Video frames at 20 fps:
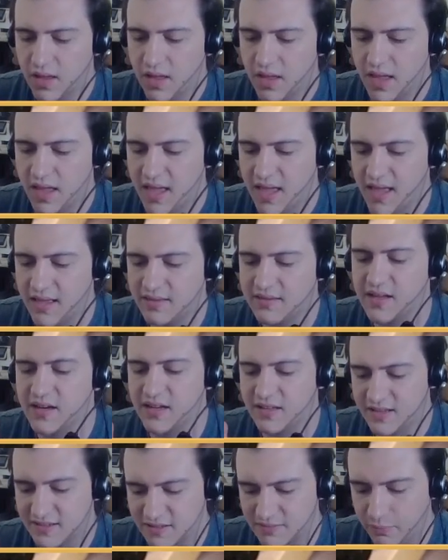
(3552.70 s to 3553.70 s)
is going to
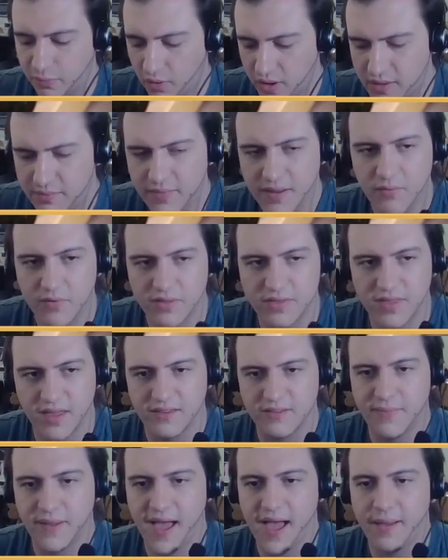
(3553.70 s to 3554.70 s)
disappoint me with this,
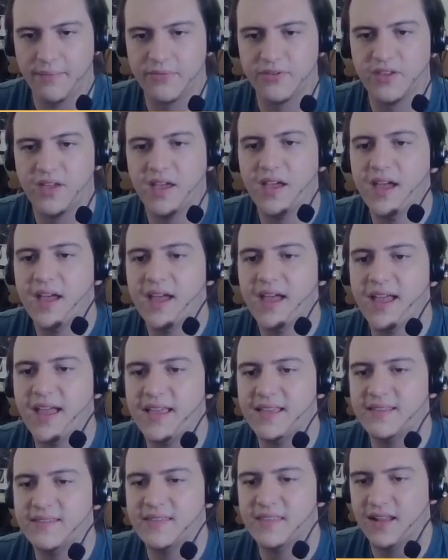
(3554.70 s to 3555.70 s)
perhaps,
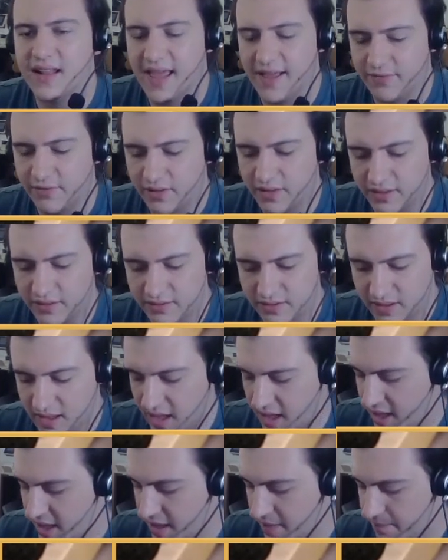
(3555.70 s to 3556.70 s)
is the level that
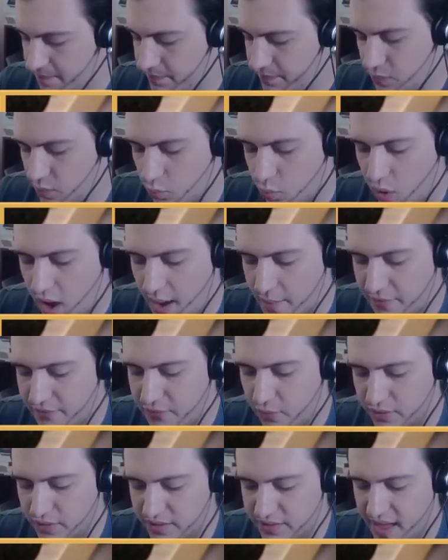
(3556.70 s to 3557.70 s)
Warhammer
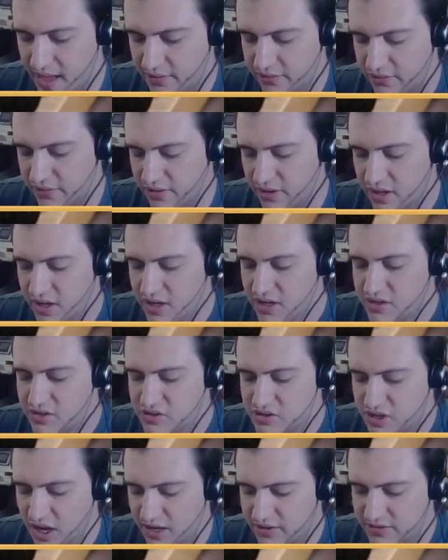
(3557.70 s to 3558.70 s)
40,000
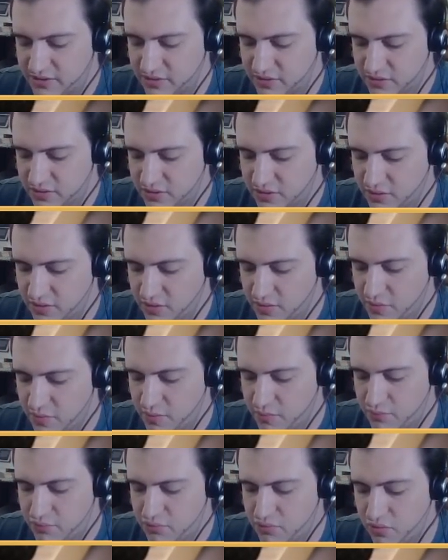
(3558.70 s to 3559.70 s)
doesn't
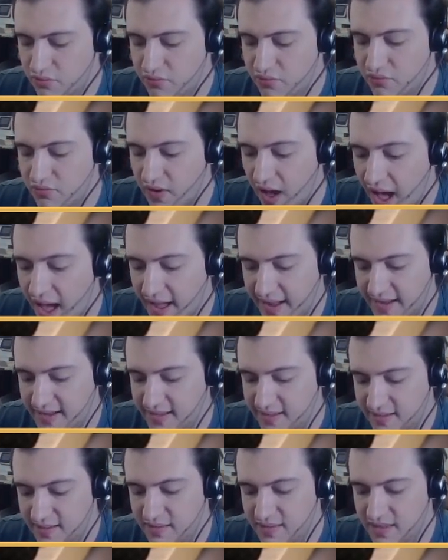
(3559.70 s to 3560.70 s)
provide
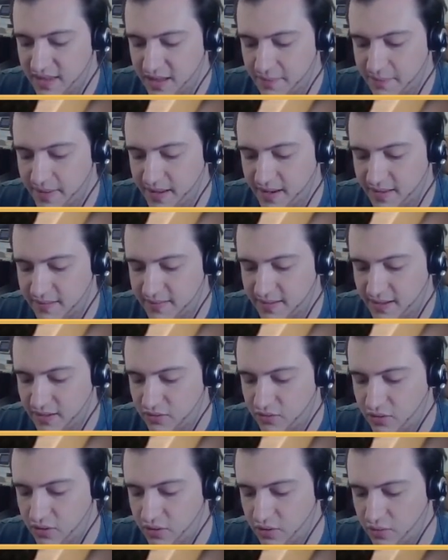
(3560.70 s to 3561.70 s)
the ability
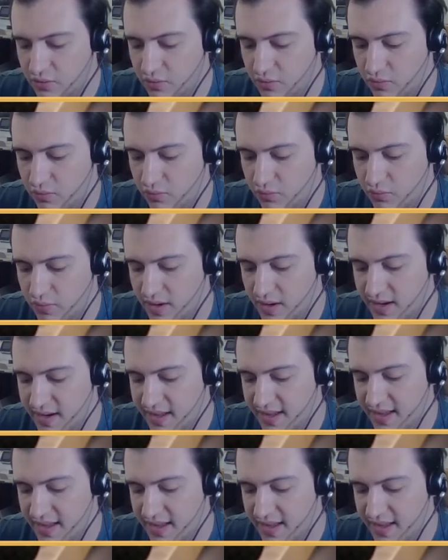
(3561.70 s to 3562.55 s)
to really